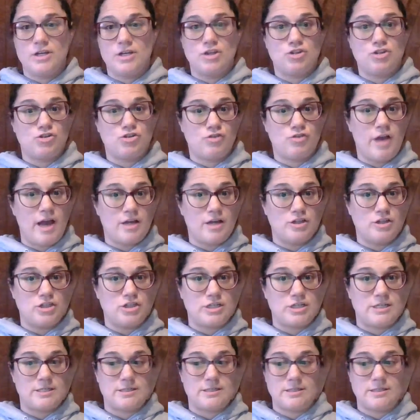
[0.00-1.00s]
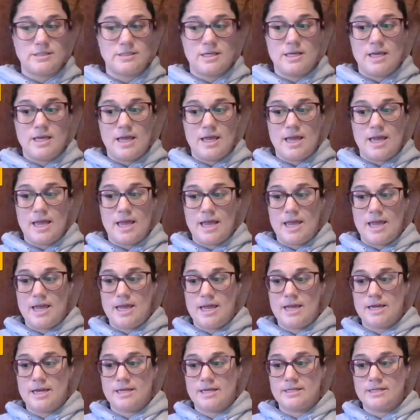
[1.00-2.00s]
strategies,
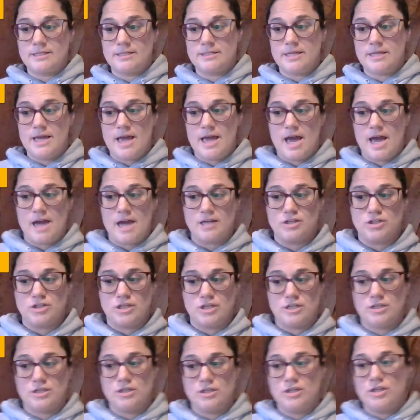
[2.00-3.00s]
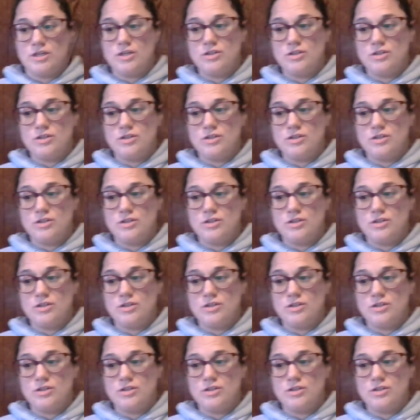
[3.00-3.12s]
and action.